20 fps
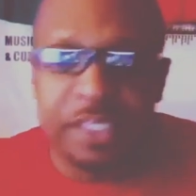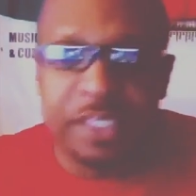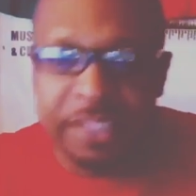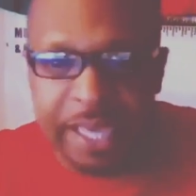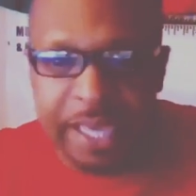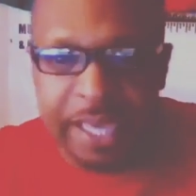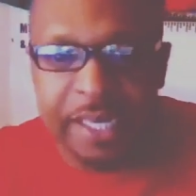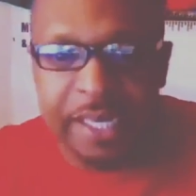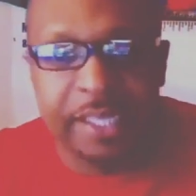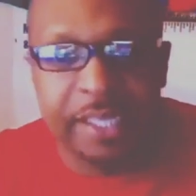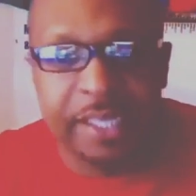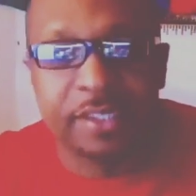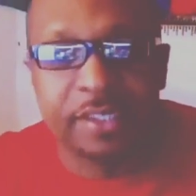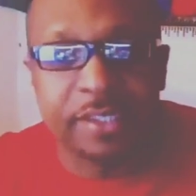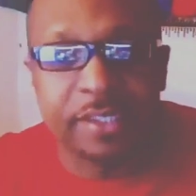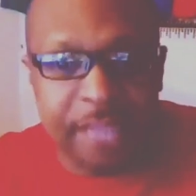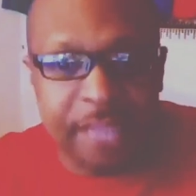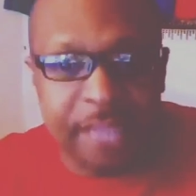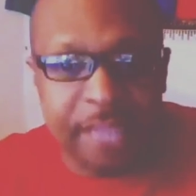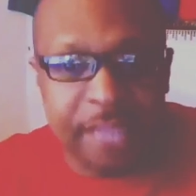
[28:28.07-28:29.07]
Jadakiss and
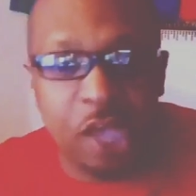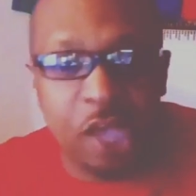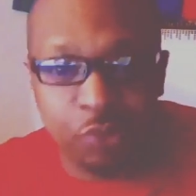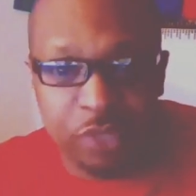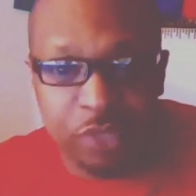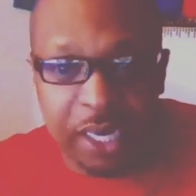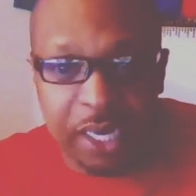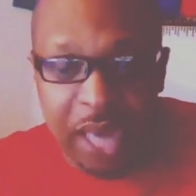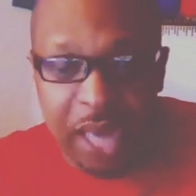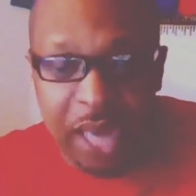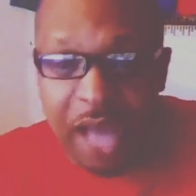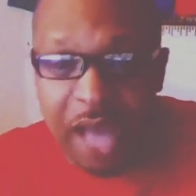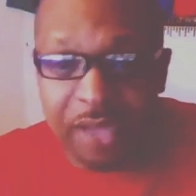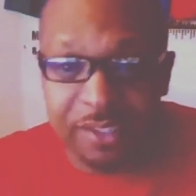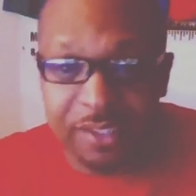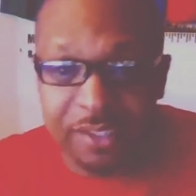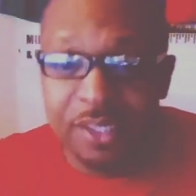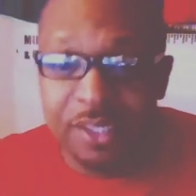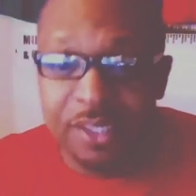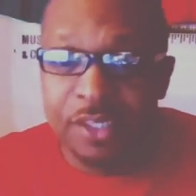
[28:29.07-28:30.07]
Styles with the
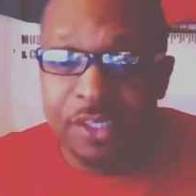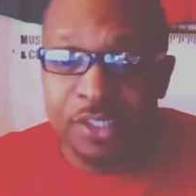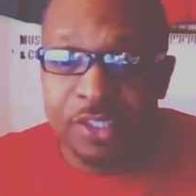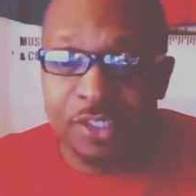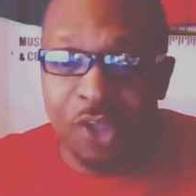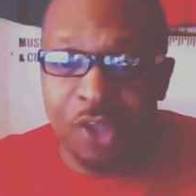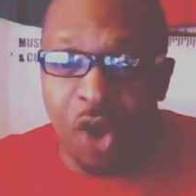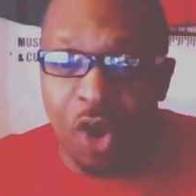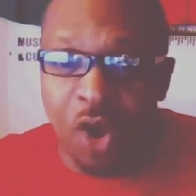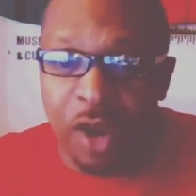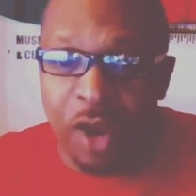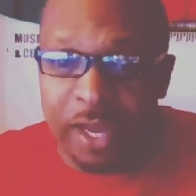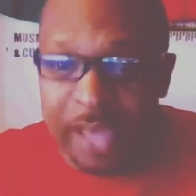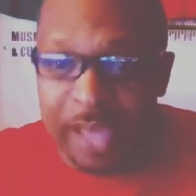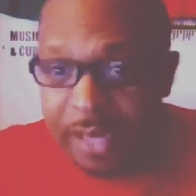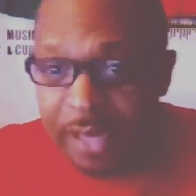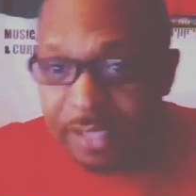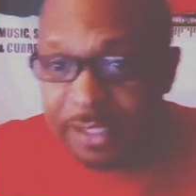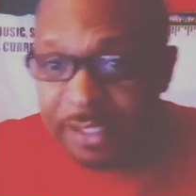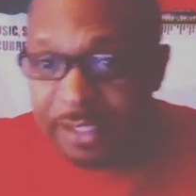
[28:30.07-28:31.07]
Locks started
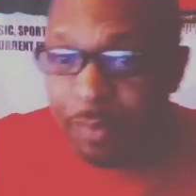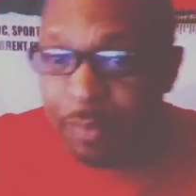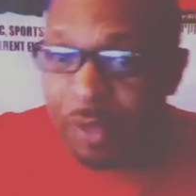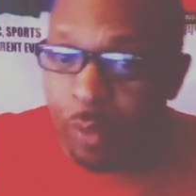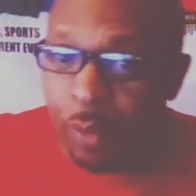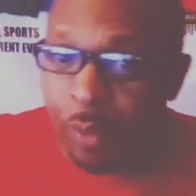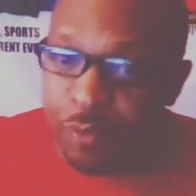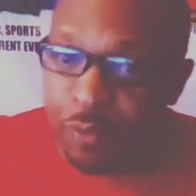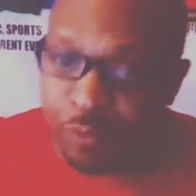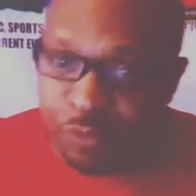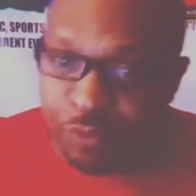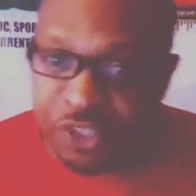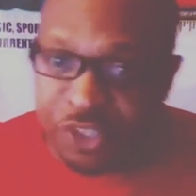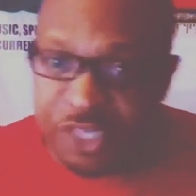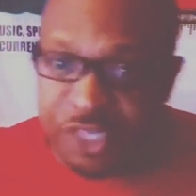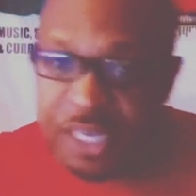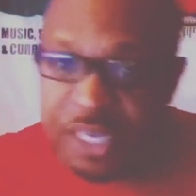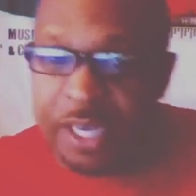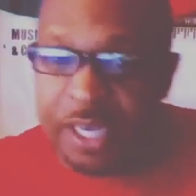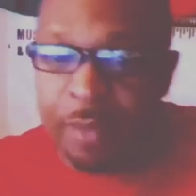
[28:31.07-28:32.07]
kind of stepping away from
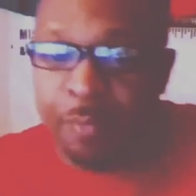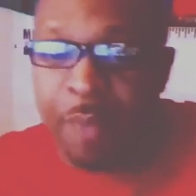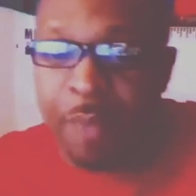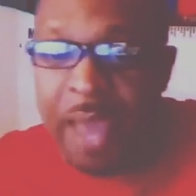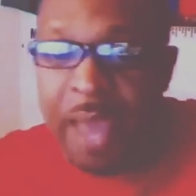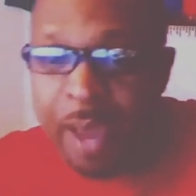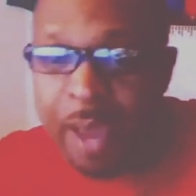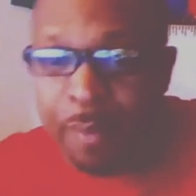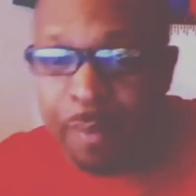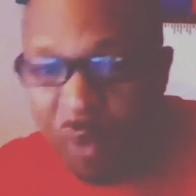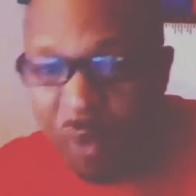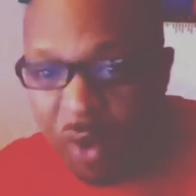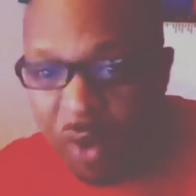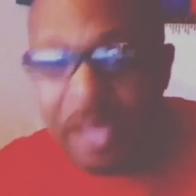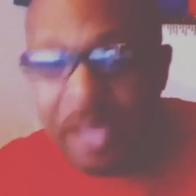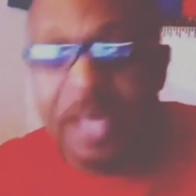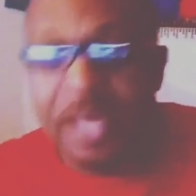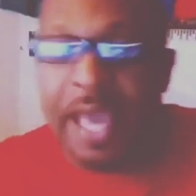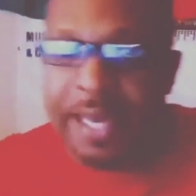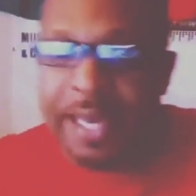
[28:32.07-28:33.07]
Chic and Bad Boy,
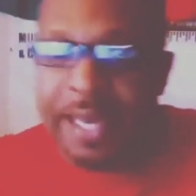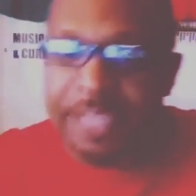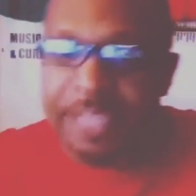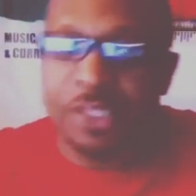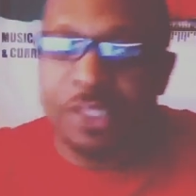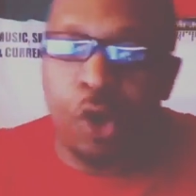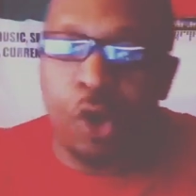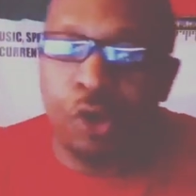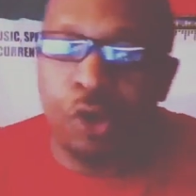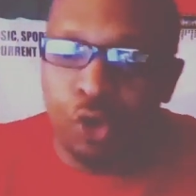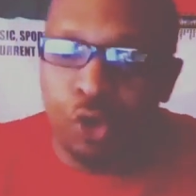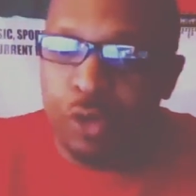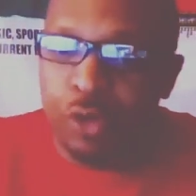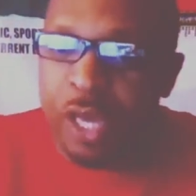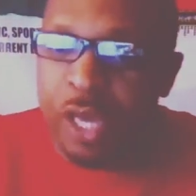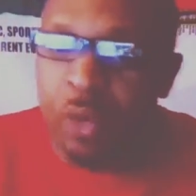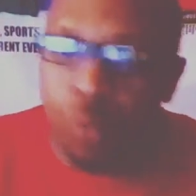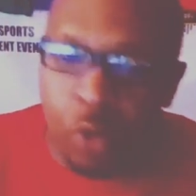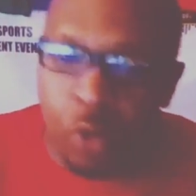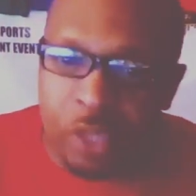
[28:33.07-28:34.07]
and they started
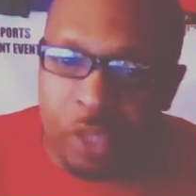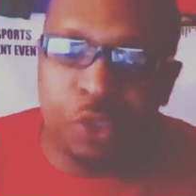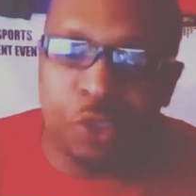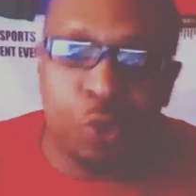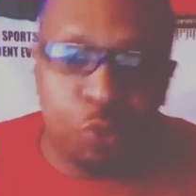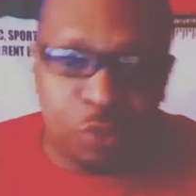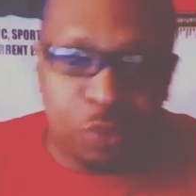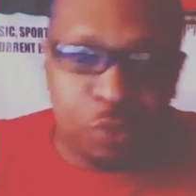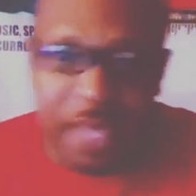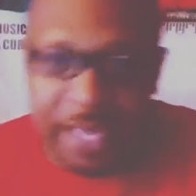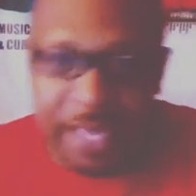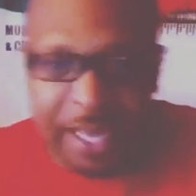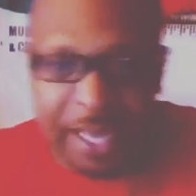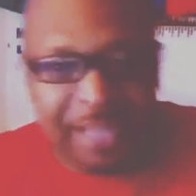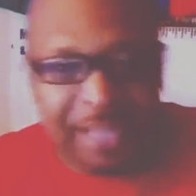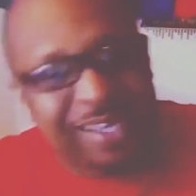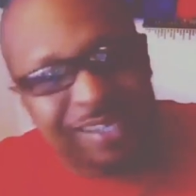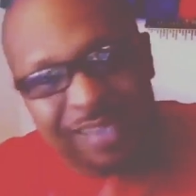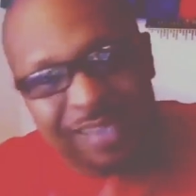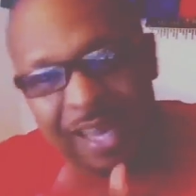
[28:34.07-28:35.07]
doing their 1-2 thing. I
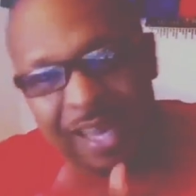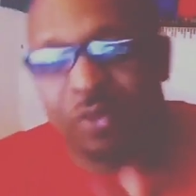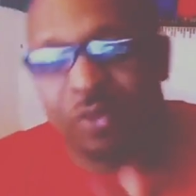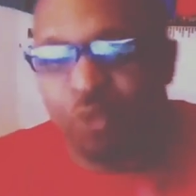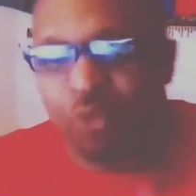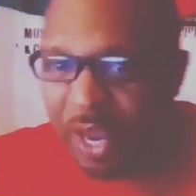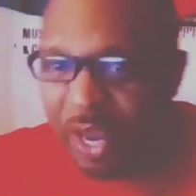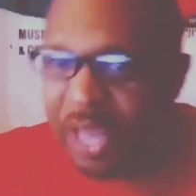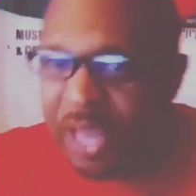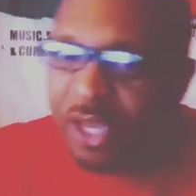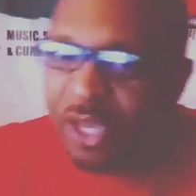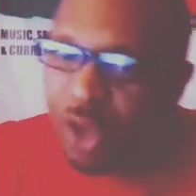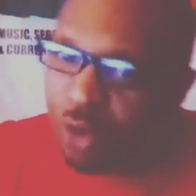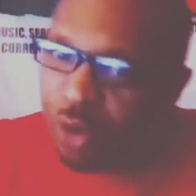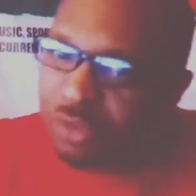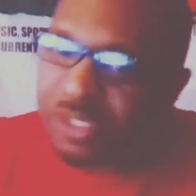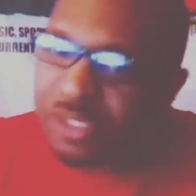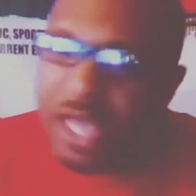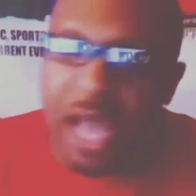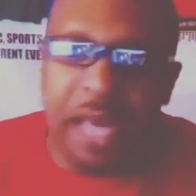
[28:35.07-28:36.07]
think that Ray and
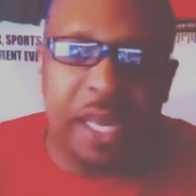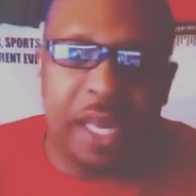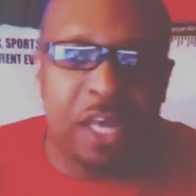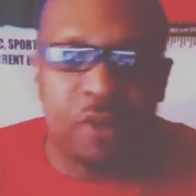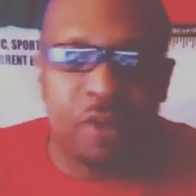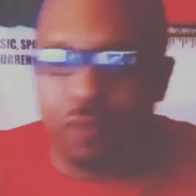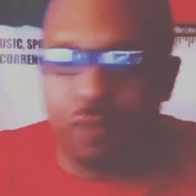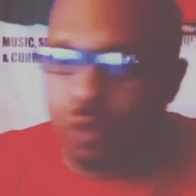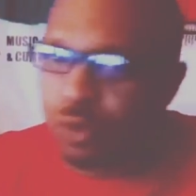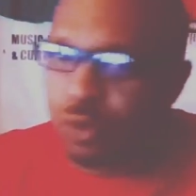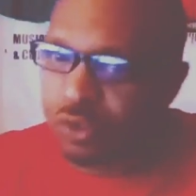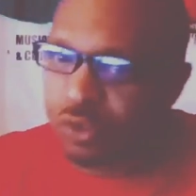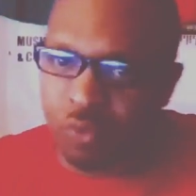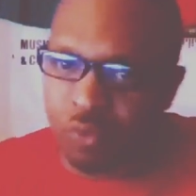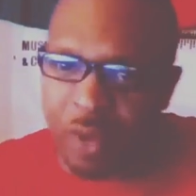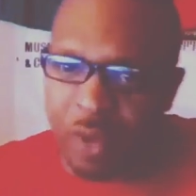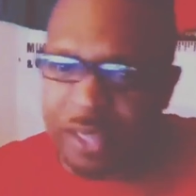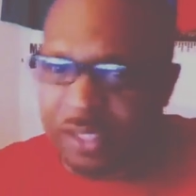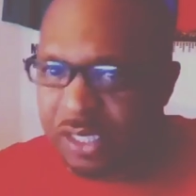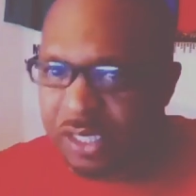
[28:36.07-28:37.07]
Ghost kind of influence is
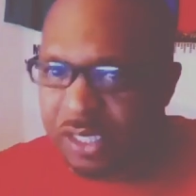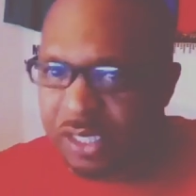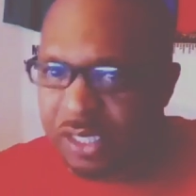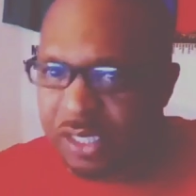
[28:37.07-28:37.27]
right there